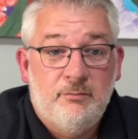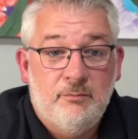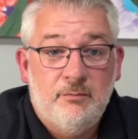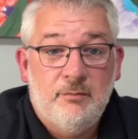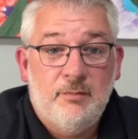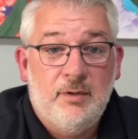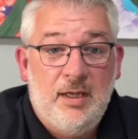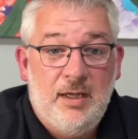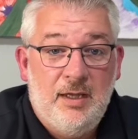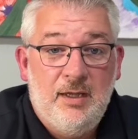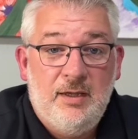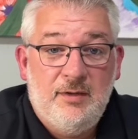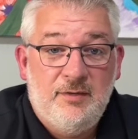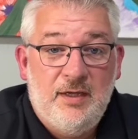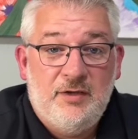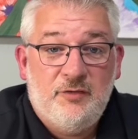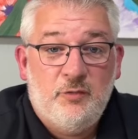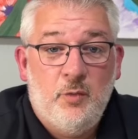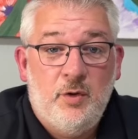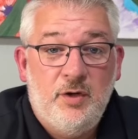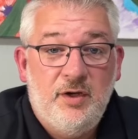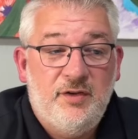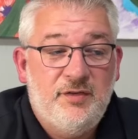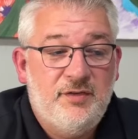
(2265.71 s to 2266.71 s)
that's
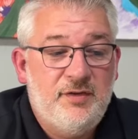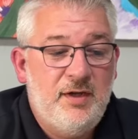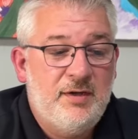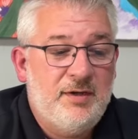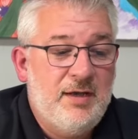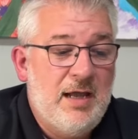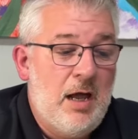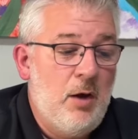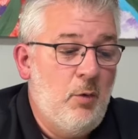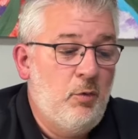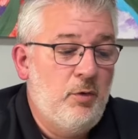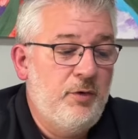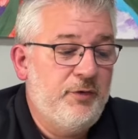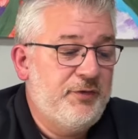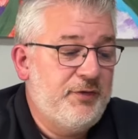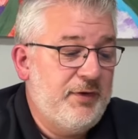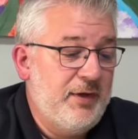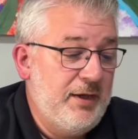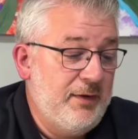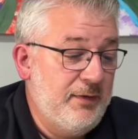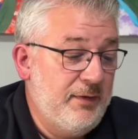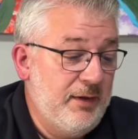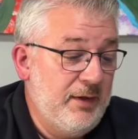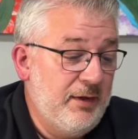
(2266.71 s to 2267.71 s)
what he said. Now, I will
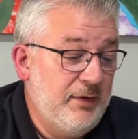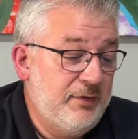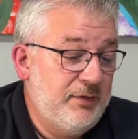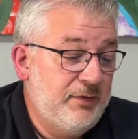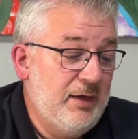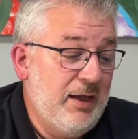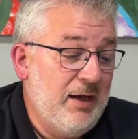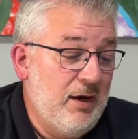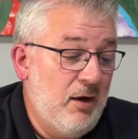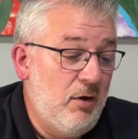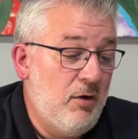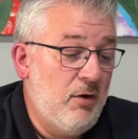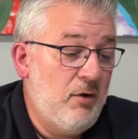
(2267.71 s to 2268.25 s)
say this in all